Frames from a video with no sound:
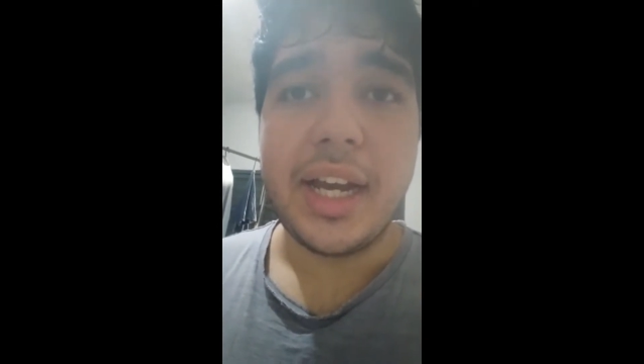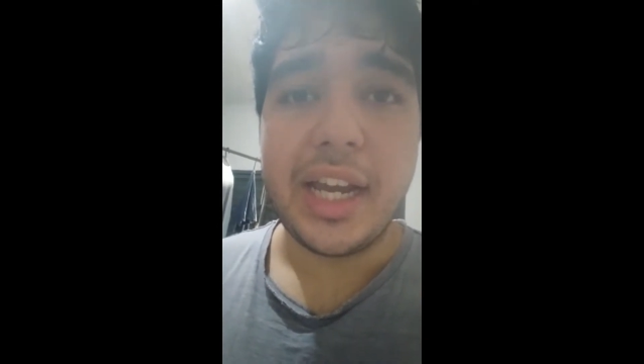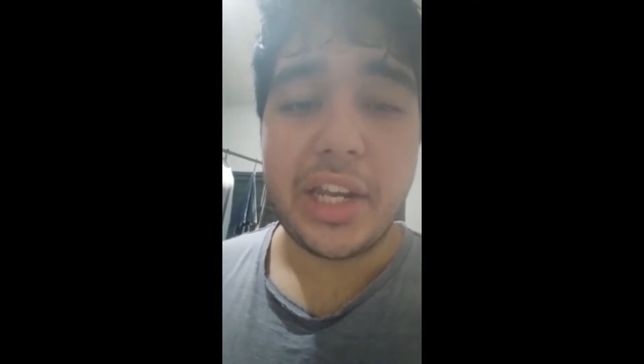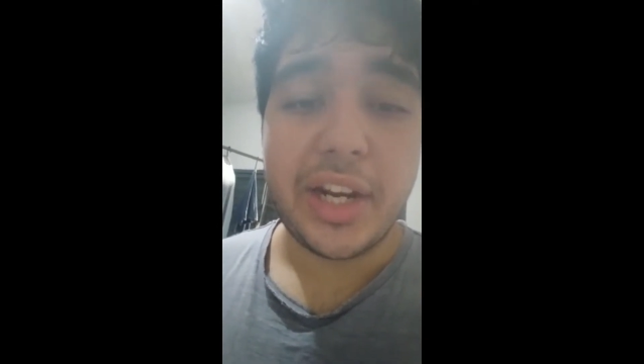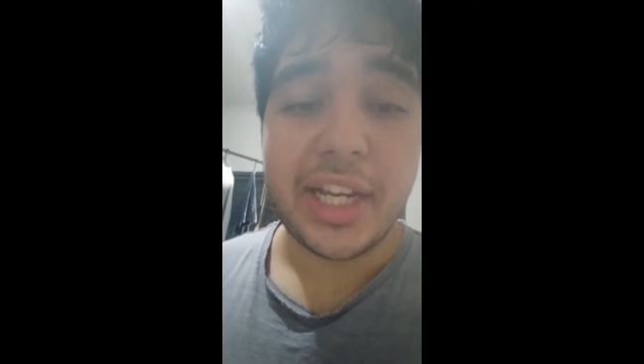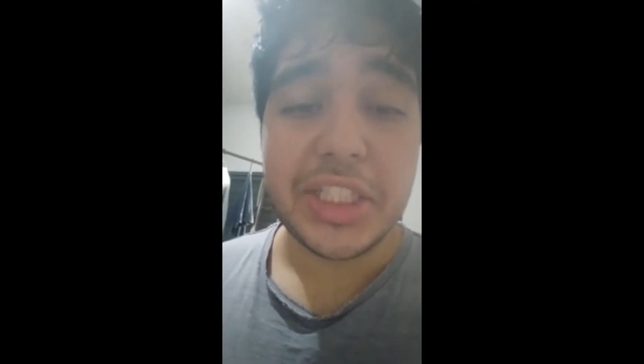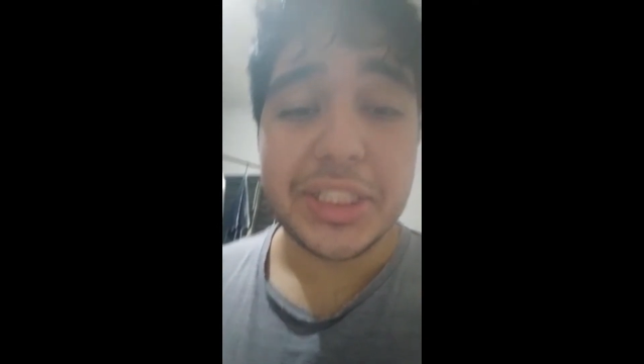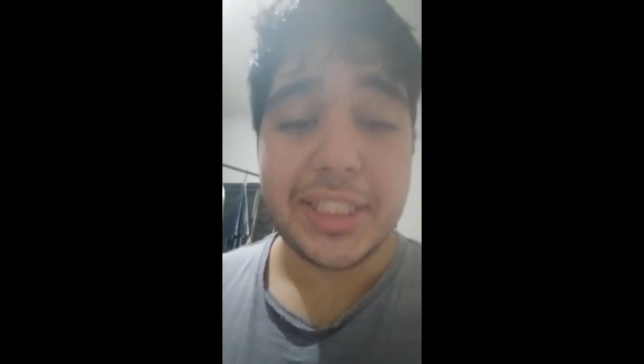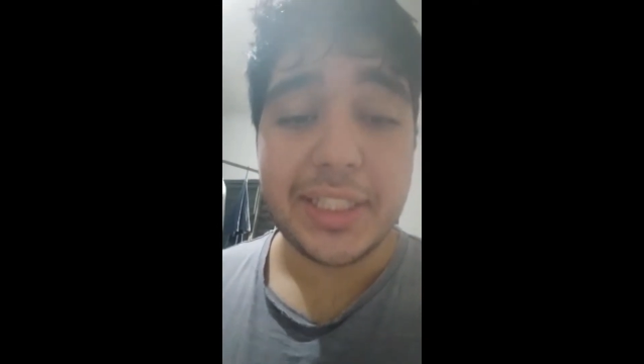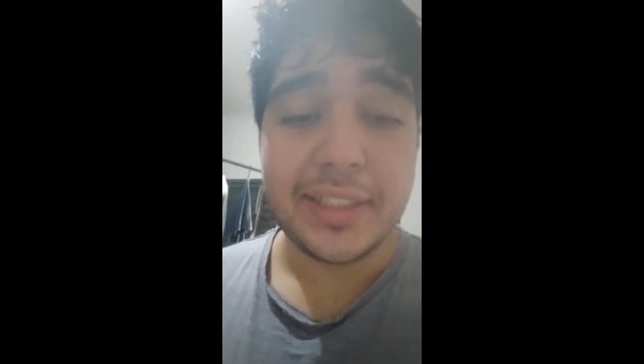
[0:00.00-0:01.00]
I could
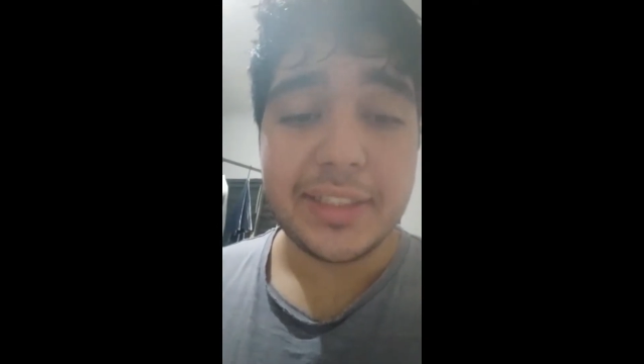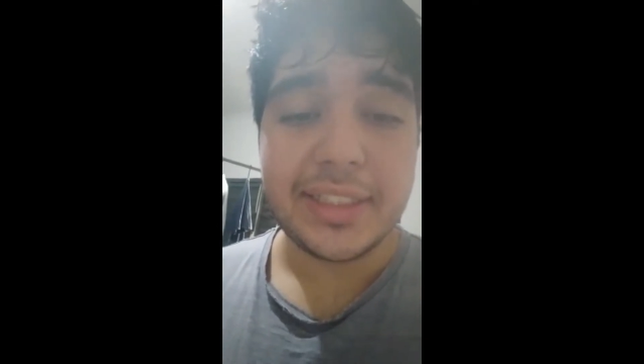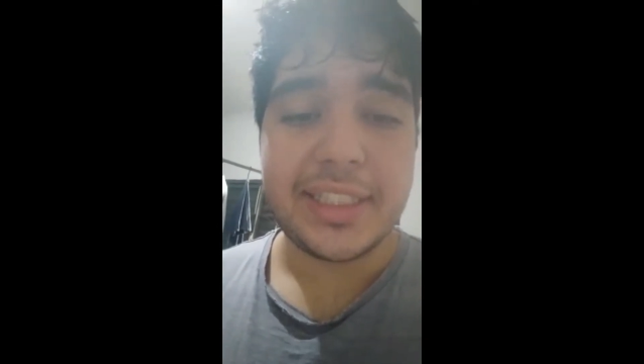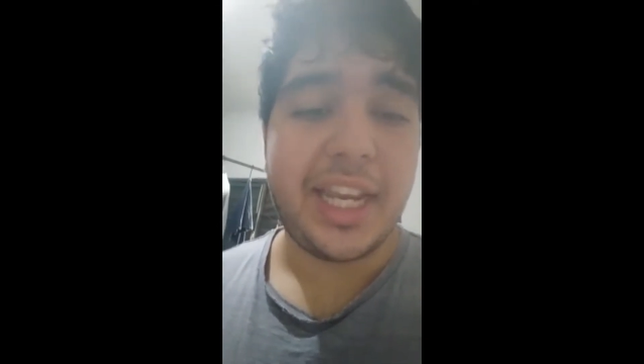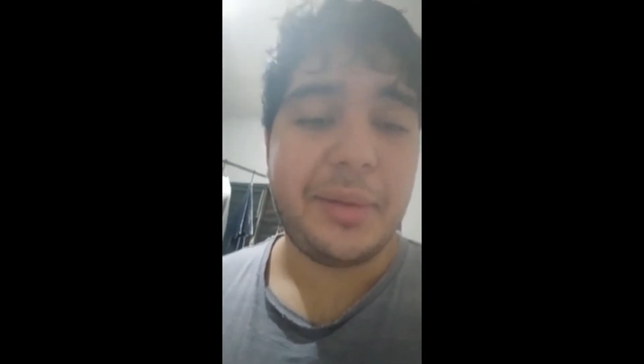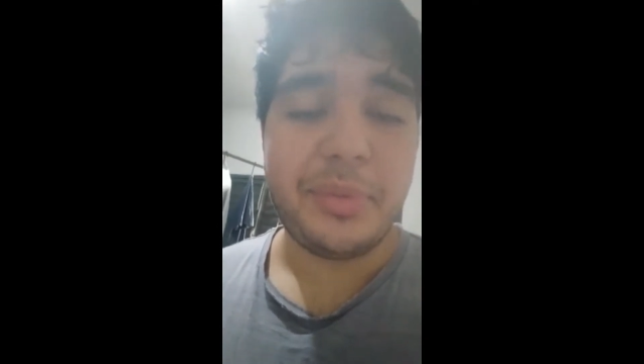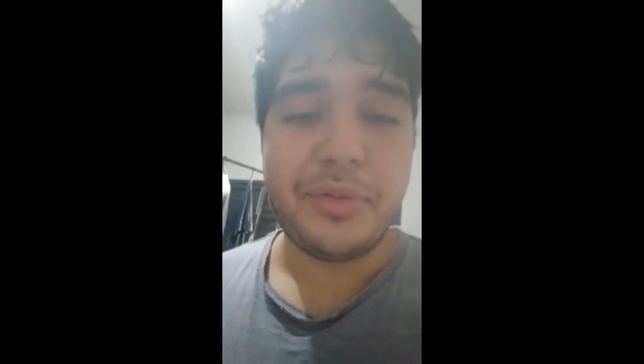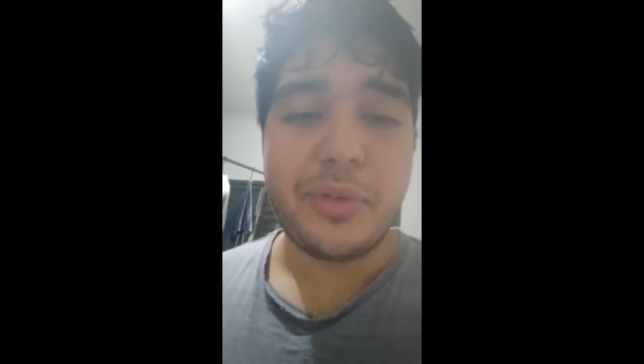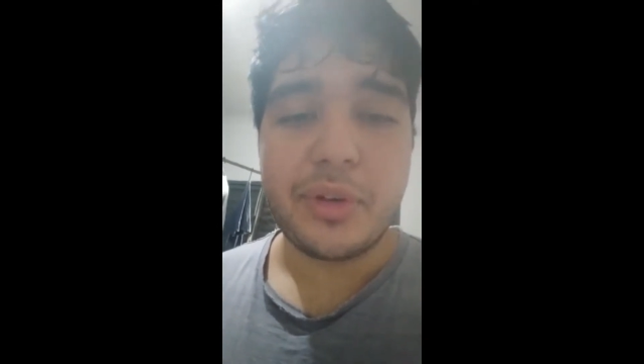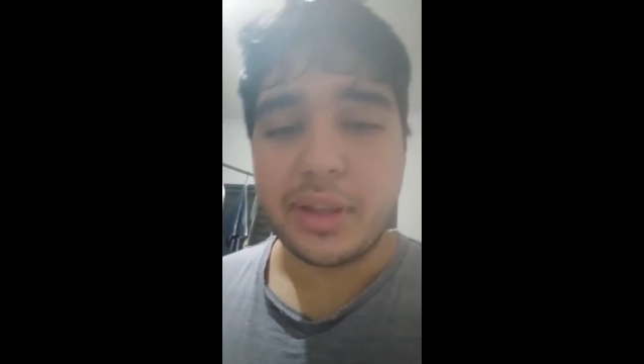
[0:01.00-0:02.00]
actually say
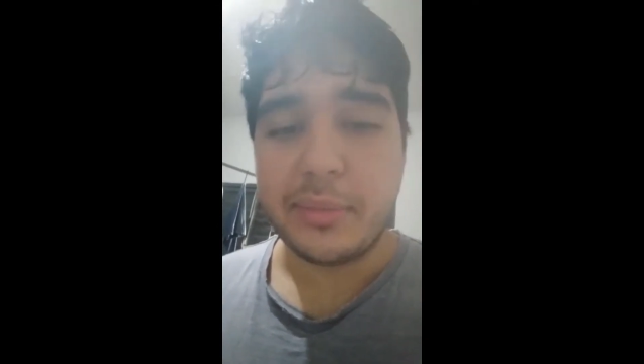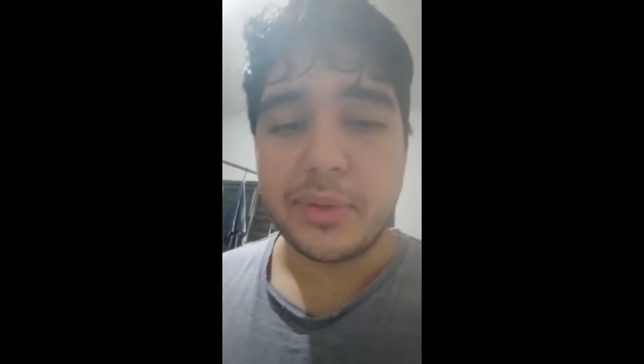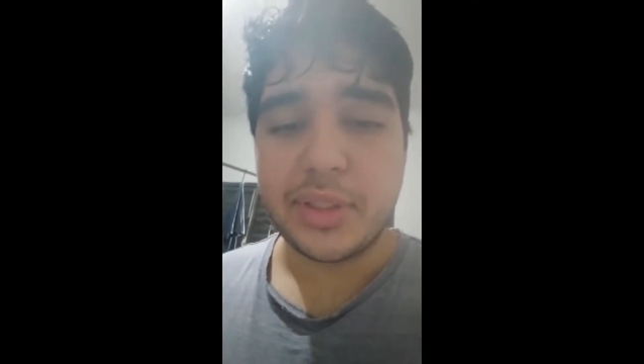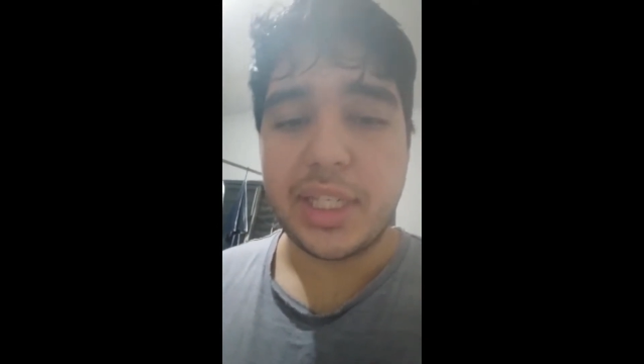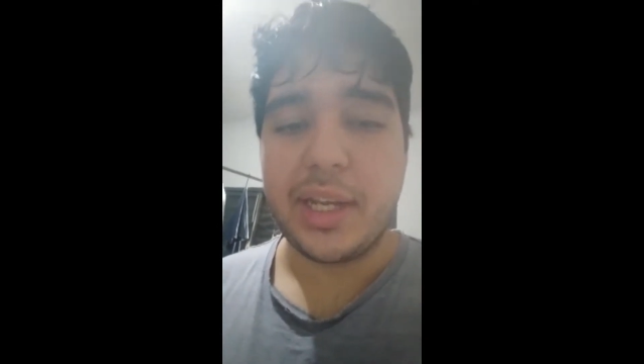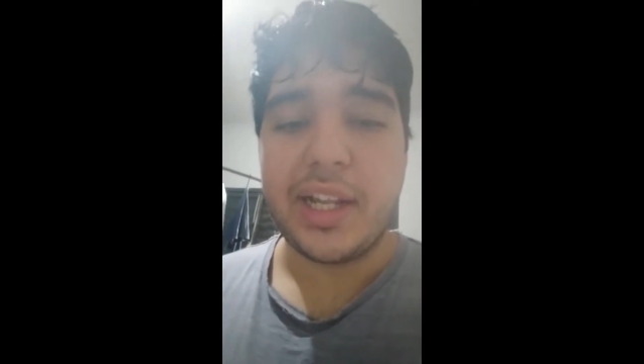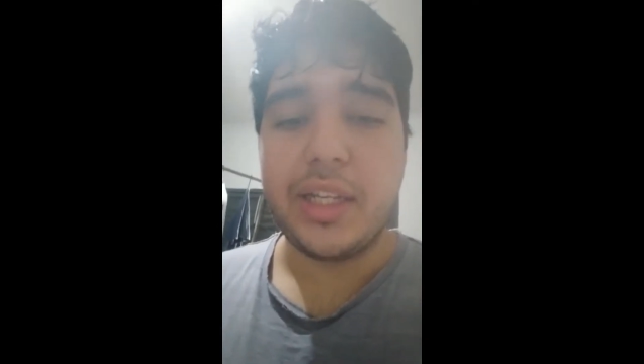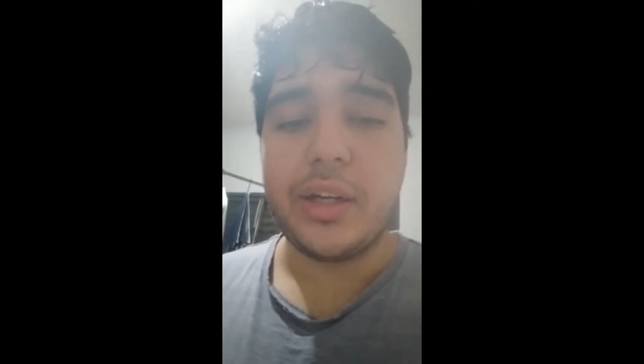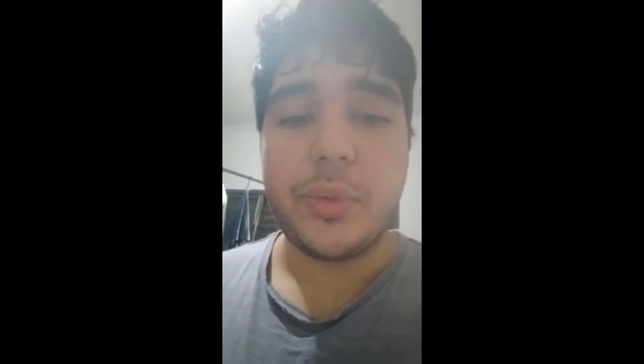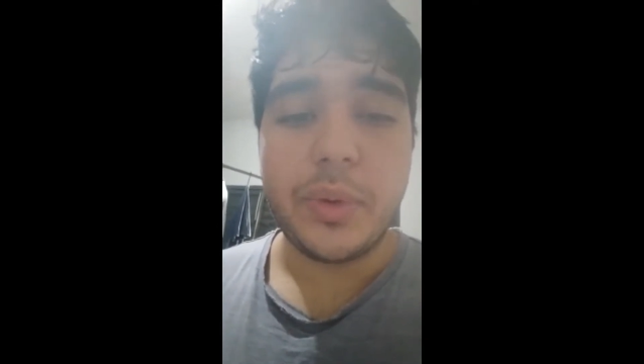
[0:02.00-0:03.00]
before them or say
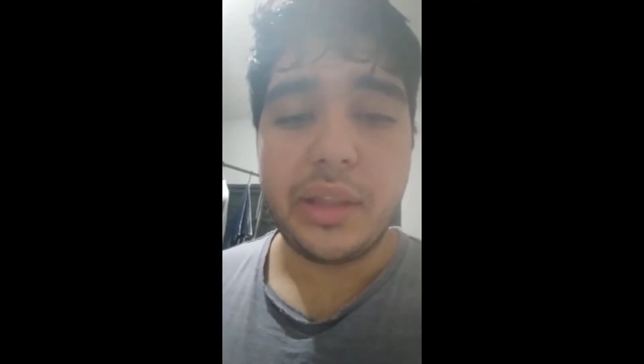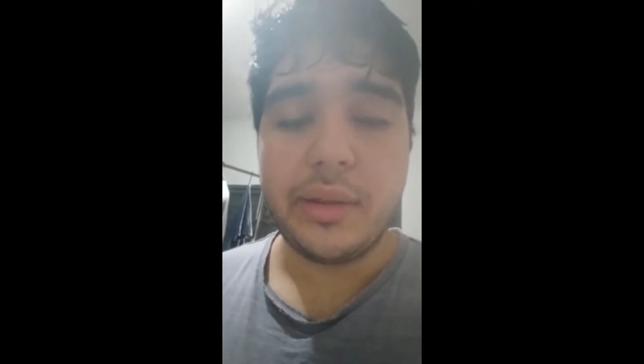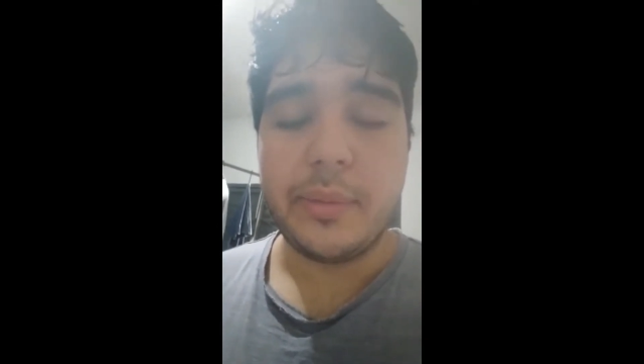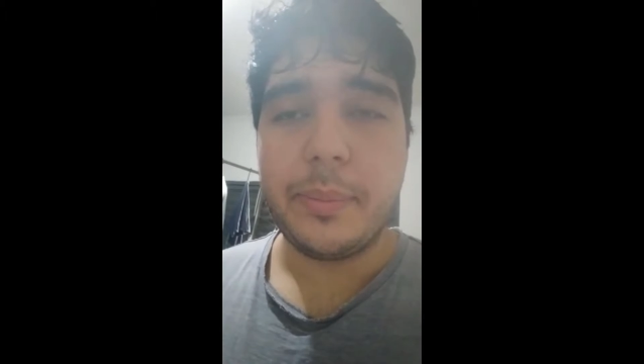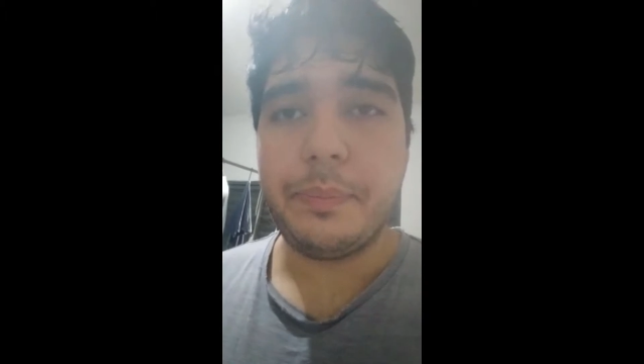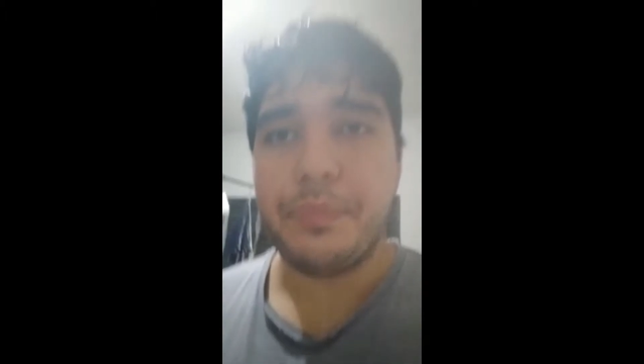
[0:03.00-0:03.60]
along with them.